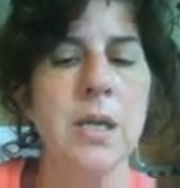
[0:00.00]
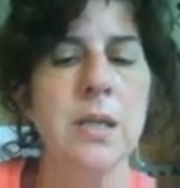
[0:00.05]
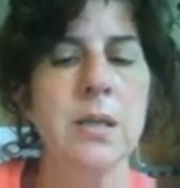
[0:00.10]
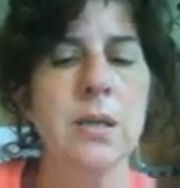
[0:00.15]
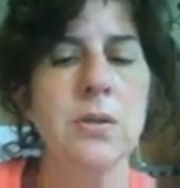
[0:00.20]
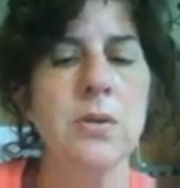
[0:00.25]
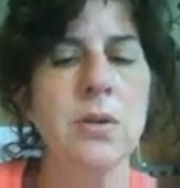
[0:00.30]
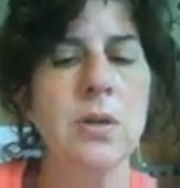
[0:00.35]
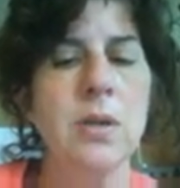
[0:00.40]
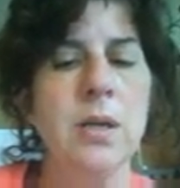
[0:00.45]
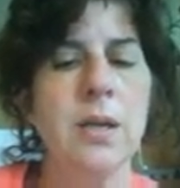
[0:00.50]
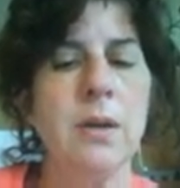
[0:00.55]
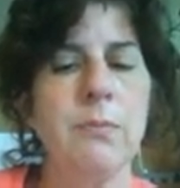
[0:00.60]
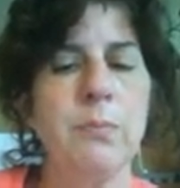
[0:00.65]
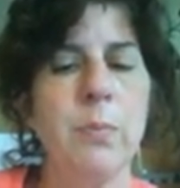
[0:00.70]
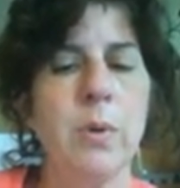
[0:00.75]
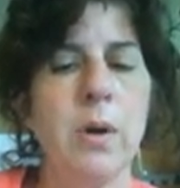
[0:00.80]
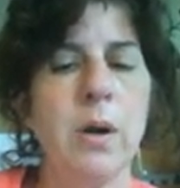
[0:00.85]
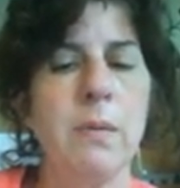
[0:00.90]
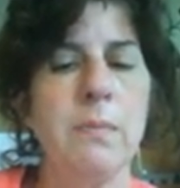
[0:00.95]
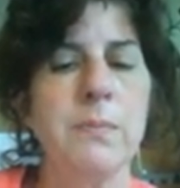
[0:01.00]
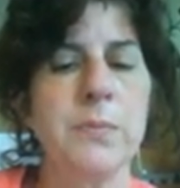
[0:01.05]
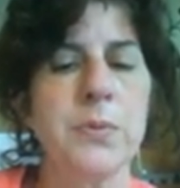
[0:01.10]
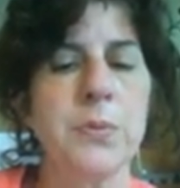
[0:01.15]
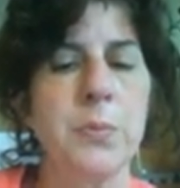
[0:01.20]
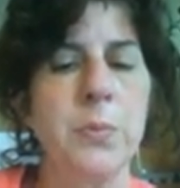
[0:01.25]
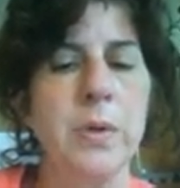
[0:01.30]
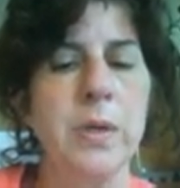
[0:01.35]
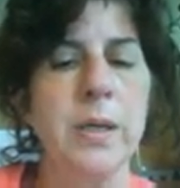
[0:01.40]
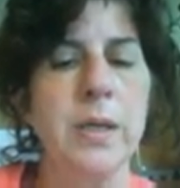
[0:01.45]
Then you're going to have problems
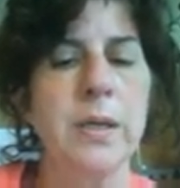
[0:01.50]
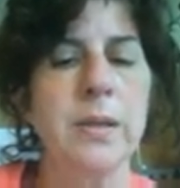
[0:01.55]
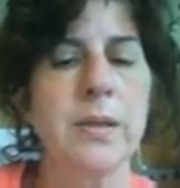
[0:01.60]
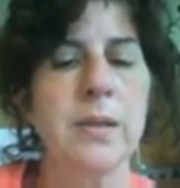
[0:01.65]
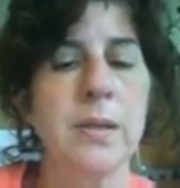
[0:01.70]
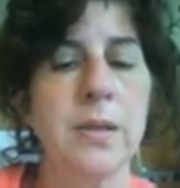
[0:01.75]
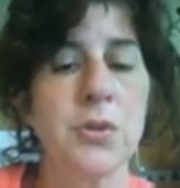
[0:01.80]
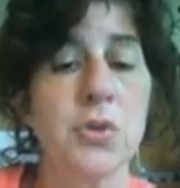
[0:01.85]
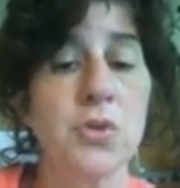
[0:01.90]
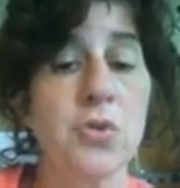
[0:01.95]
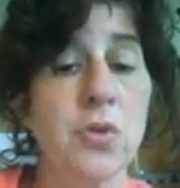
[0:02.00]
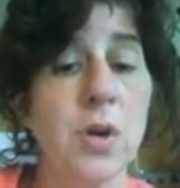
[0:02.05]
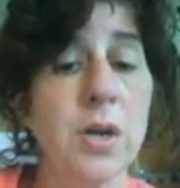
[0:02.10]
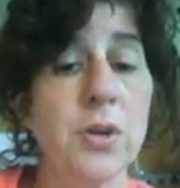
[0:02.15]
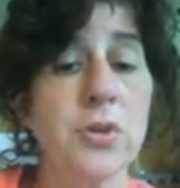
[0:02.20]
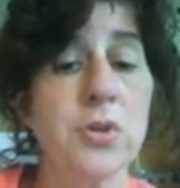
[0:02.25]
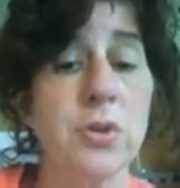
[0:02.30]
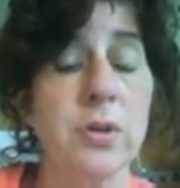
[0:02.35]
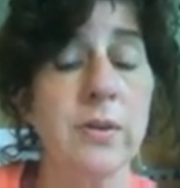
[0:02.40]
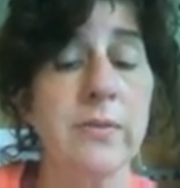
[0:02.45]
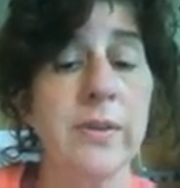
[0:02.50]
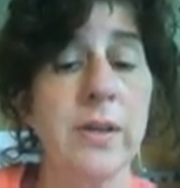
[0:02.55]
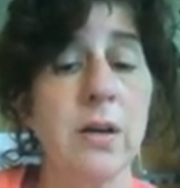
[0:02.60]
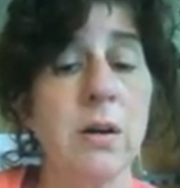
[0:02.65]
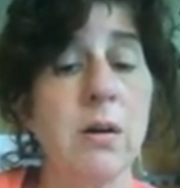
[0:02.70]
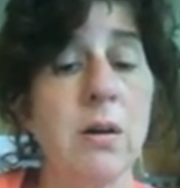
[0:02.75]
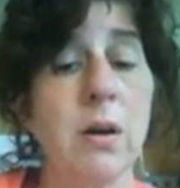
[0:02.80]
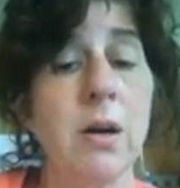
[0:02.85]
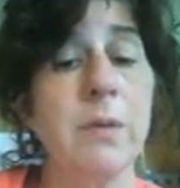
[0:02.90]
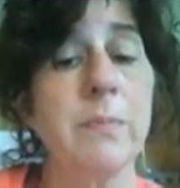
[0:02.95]
with the structure of that
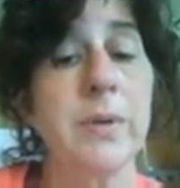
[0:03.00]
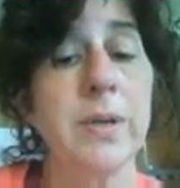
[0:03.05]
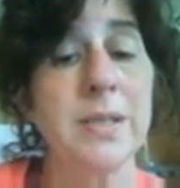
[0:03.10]
heart, but